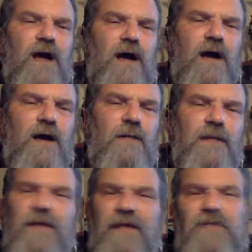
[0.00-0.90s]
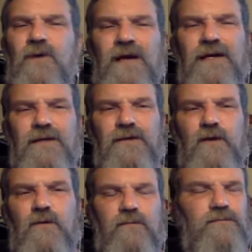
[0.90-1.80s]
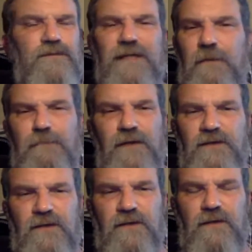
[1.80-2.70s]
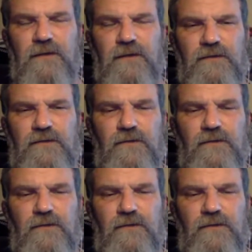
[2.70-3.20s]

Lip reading: and that's why I didn't go deep into